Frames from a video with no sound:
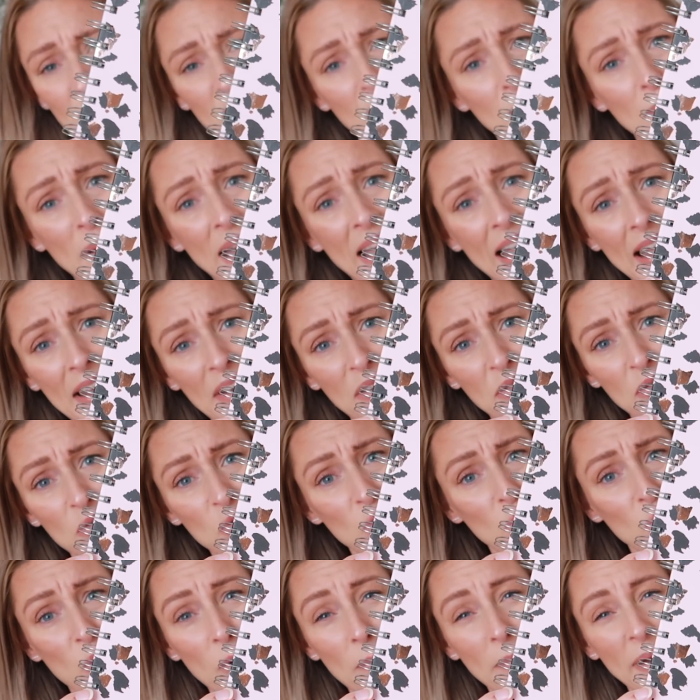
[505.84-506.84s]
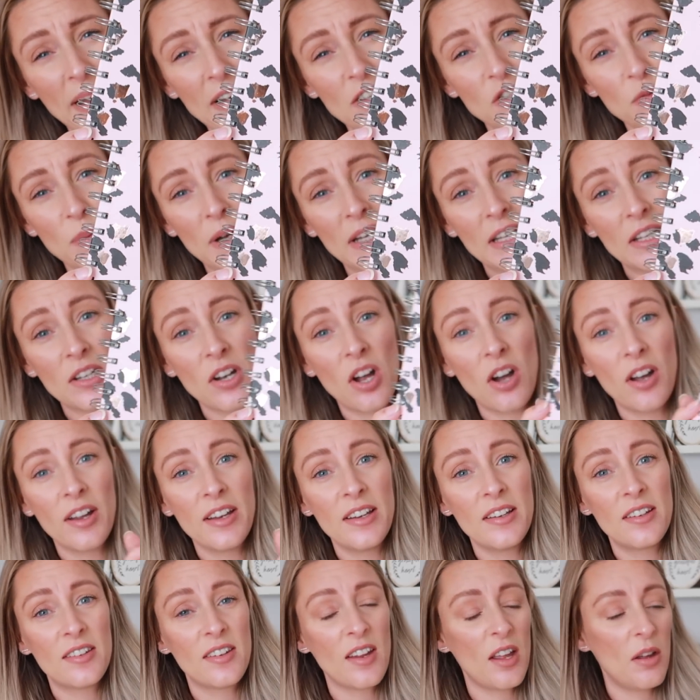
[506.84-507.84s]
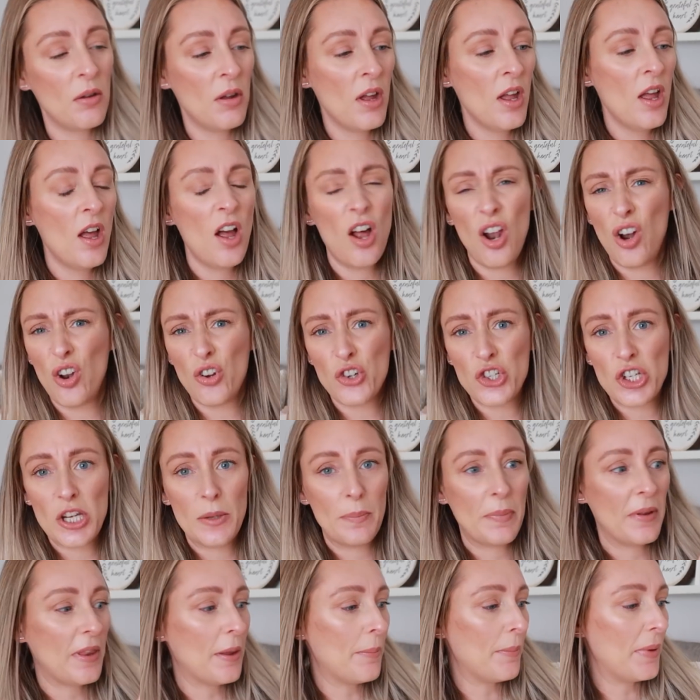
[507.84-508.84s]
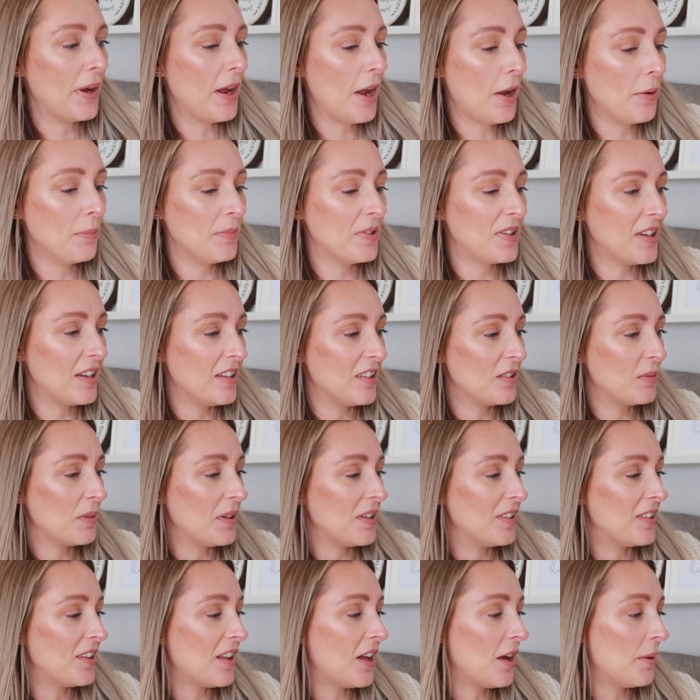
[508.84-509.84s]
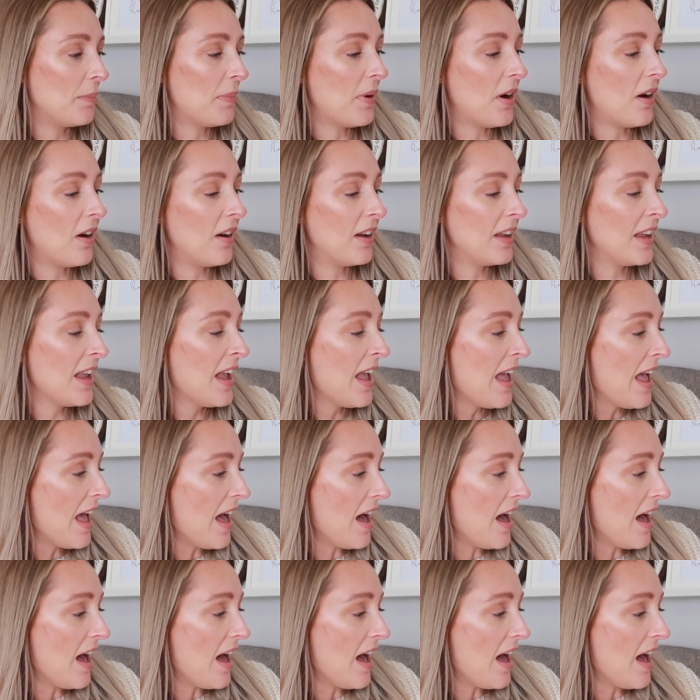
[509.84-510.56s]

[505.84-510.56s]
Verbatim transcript: was a pound or one pound twenty-nine, so a lot cheaper than my HomeSense ones that I buy.